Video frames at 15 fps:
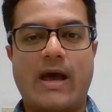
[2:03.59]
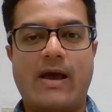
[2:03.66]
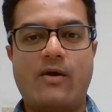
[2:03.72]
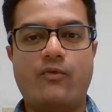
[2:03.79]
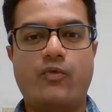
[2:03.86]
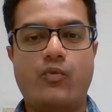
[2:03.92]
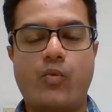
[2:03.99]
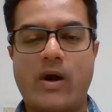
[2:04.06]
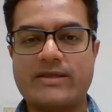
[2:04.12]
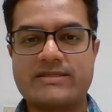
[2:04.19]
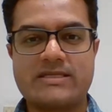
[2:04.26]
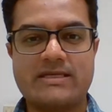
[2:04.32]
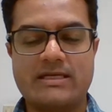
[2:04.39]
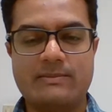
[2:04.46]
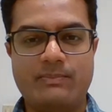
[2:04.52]
have one
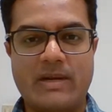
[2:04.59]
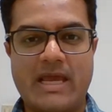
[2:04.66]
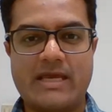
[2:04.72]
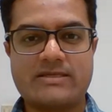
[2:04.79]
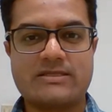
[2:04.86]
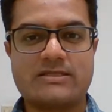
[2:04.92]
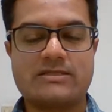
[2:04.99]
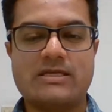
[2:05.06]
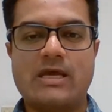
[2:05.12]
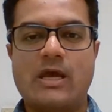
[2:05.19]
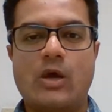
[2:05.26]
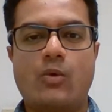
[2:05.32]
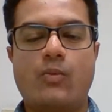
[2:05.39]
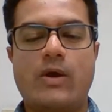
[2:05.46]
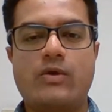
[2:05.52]
single place
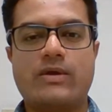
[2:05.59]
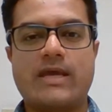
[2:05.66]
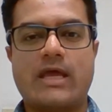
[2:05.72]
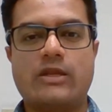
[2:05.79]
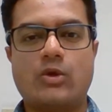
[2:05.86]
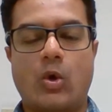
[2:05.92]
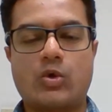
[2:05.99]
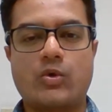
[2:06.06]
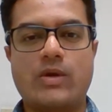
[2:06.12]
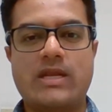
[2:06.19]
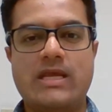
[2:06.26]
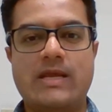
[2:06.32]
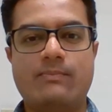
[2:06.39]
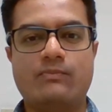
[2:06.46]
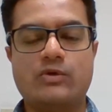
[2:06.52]
where you can not
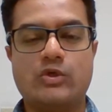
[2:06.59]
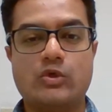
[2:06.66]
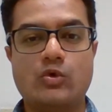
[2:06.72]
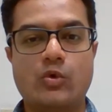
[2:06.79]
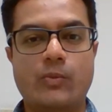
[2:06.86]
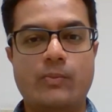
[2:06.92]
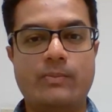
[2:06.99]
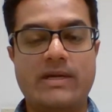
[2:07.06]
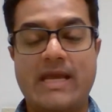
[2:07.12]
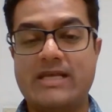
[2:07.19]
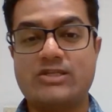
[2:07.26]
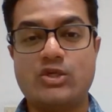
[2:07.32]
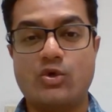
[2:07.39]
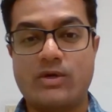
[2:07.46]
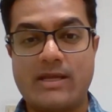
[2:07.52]
only do day
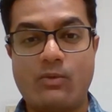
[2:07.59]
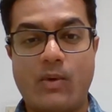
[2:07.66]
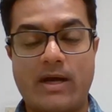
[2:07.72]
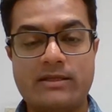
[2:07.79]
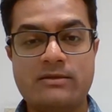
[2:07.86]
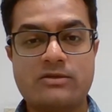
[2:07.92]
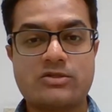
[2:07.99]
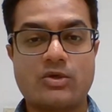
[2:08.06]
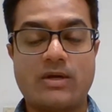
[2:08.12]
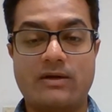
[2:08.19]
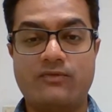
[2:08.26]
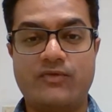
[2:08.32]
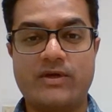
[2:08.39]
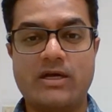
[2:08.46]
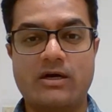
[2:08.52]
zero, day one, so
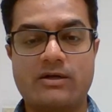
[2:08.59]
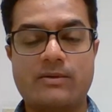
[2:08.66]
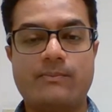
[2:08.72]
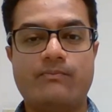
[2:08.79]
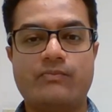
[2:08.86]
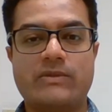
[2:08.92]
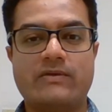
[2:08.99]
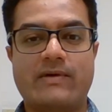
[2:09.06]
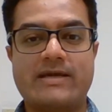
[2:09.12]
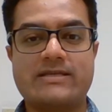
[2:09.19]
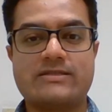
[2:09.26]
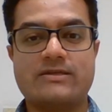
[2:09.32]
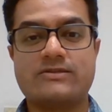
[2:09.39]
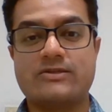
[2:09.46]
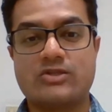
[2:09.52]
configure
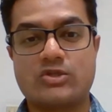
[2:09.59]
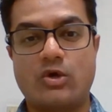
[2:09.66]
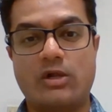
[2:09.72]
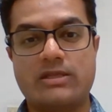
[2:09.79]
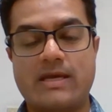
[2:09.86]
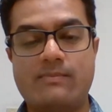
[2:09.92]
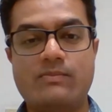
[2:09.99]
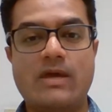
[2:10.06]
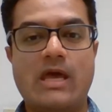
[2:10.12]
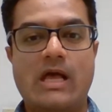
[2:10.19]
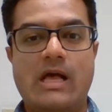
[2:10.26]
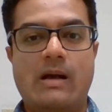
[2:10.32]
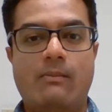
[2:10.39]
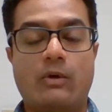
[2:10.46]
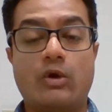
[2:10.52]
devices, install them,
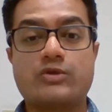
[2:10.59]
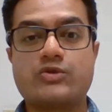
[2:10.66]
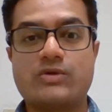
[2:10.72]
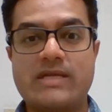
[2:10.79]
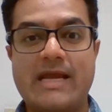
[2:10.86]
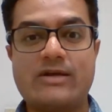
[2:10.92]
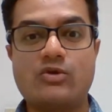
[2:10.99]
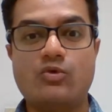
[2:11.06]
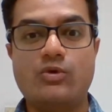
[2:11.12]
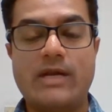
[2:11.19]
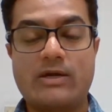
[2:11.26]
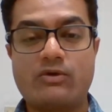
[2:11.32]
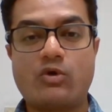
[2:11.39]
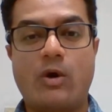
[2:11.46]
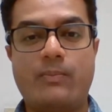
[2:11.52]
but also day two
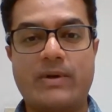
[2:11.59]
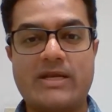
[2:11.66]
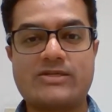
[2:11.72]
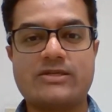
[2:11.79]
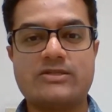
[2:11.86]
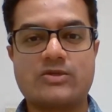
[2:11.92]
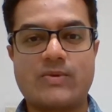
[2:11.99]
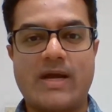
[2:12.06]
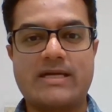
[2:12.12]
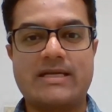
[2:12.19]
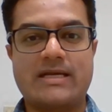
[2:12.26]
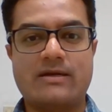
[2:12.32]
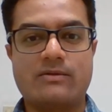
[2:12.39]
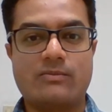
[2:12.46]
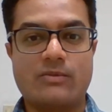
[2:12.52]
network operations, right?
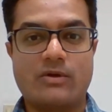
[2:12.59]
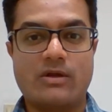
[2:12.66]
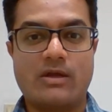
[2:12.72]
And